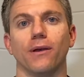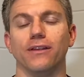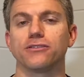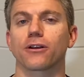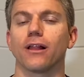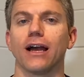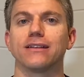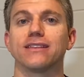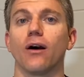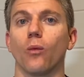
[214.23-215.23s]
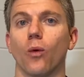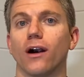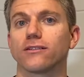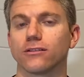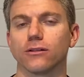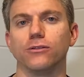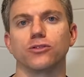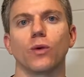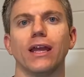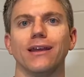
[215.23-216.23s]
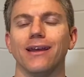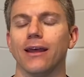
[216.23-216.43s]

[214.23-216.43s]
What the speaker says: And these are clients that want to lose weight.